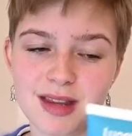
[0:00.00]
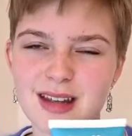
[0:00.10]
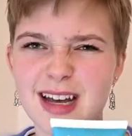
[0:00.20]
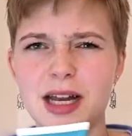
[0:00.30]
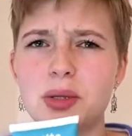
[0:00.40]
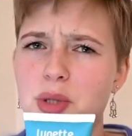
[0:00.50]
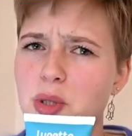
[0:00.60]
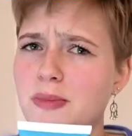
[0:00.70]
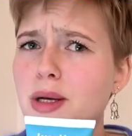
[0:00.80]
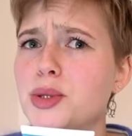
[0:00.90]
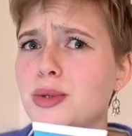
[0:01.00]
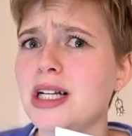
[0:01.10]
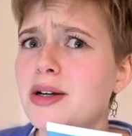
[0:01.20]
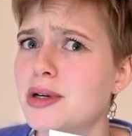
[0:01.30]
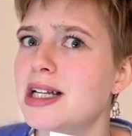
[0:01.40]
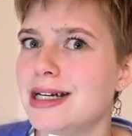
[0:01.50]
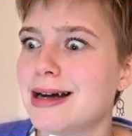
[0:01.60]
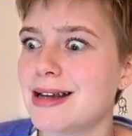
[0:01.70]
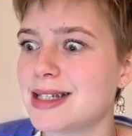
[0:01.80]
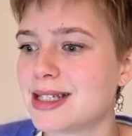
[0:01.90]
And it also smells really, really
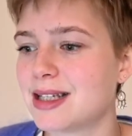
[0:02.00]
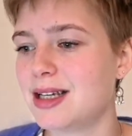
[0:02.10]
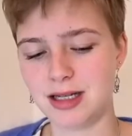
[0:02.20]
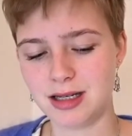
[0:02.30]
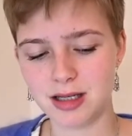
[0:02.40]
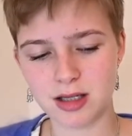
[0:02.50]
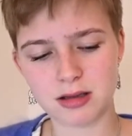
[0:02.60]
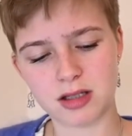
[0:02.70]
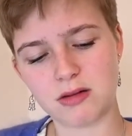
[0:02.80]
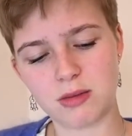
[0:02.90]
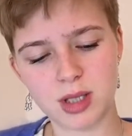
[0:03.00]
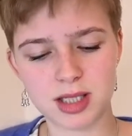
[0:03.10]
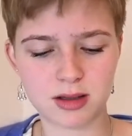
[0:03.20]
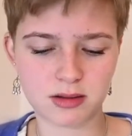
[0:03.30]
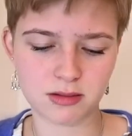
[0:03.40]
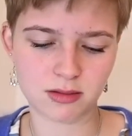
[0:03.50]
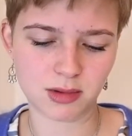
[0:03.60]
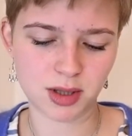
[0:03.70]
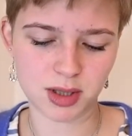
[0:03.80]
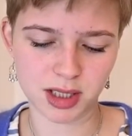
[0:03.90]
nice. So what
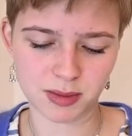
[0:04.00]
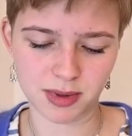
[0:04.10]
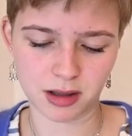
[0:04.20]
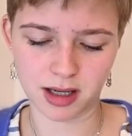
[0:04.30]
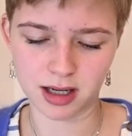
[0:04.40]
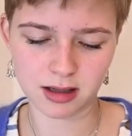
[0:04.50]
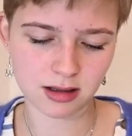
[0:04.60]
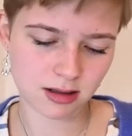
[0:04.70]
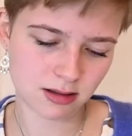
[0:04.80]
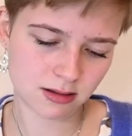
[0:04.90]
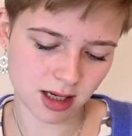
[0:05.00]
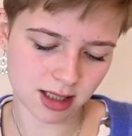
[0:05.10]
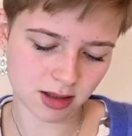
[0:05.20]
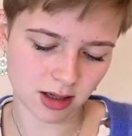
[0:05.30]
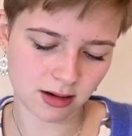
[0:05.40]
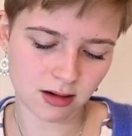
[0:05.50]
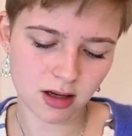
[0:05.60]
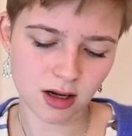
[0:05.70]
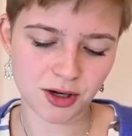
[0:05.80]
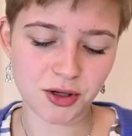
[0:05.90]
does this smell like? I think it's on here.
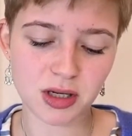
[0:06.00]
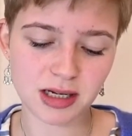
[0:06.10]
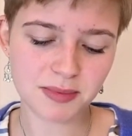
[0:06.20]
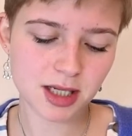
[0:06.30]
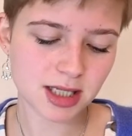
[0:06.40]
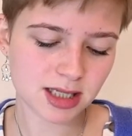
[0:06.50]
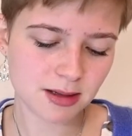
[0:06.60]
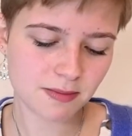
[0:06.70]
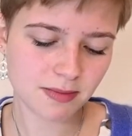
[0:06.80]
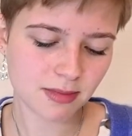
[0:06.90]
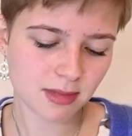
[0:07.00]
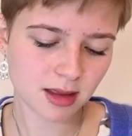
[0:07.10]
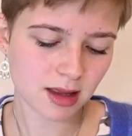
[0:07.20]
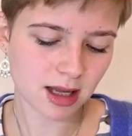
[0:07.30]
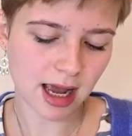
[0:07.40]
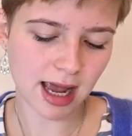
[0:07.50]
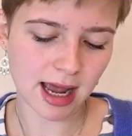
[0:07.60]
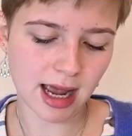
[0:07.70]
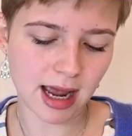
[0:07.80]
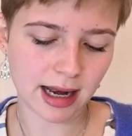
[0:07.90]
A eucalyptus
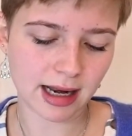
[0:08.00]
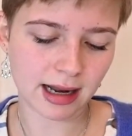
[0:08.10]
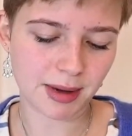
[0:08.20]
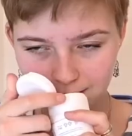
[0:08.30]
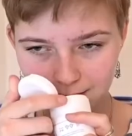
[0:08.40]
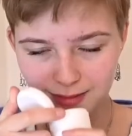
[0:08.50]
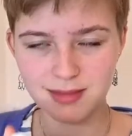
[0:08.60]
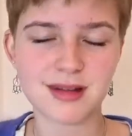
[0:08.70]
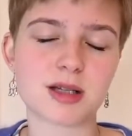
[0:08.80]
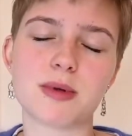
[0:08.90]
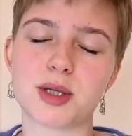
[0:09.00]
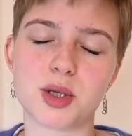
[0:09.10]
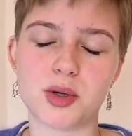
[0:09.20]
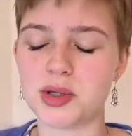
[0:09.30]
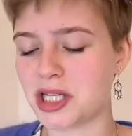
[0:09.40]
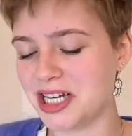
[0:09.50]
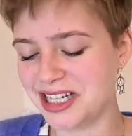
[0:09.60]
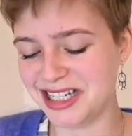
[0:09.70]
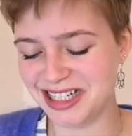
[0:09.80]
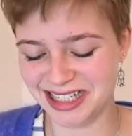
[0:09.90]
and lemon. It smells so good. This is very
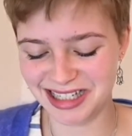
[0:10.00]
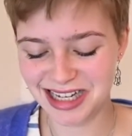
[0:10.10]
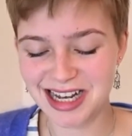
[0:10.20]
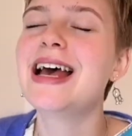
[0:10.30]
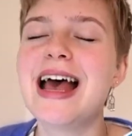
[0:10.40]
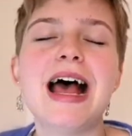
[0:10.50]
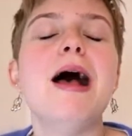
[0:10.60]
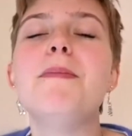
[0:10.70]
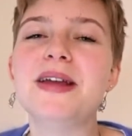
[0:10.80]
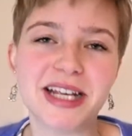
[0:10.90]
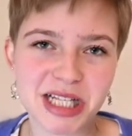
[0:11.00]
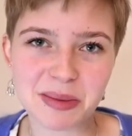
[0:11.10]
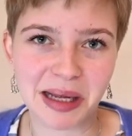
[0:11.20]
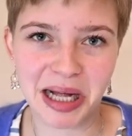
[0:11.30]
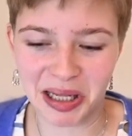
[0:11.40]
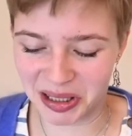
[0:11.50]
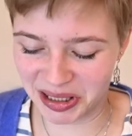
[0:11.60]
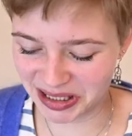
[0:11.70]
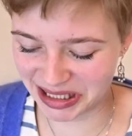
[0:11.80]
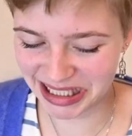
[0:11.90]
much a happy smell.